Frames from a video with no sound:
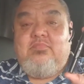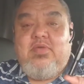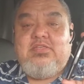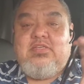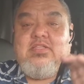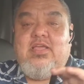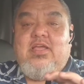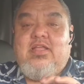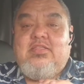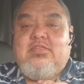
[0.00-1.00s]
basically I
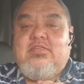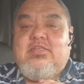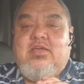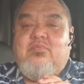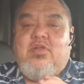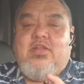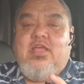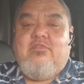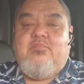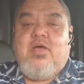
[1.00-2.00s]
got this because I wanted to
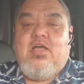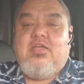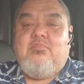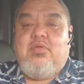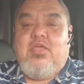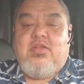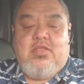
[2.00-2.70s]
have a pocket pen,